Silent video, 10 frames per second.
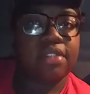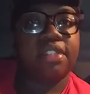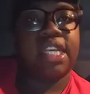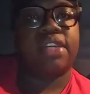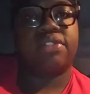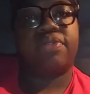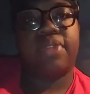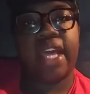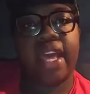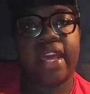sounds
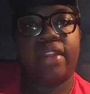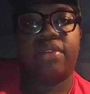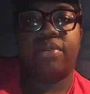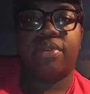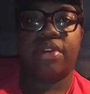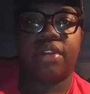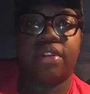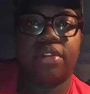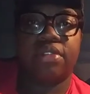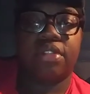flat
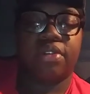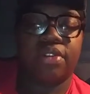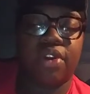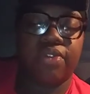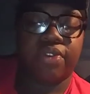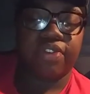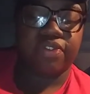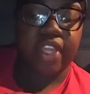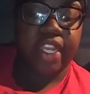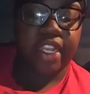or, you know,
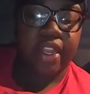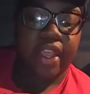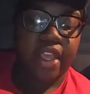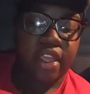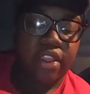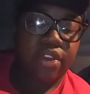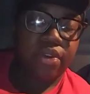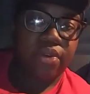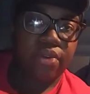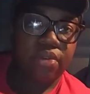overinflated.
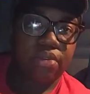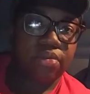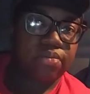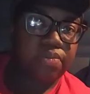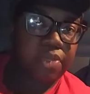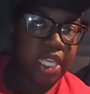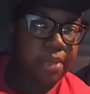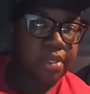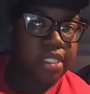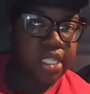You'll be
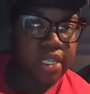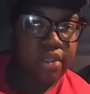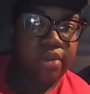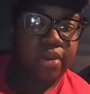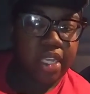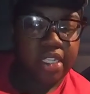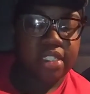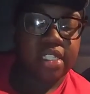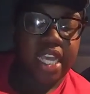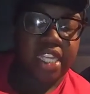able to tell and
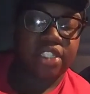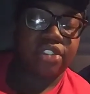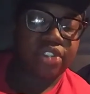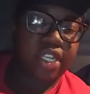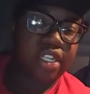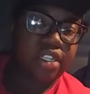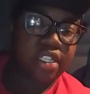just ask your trainer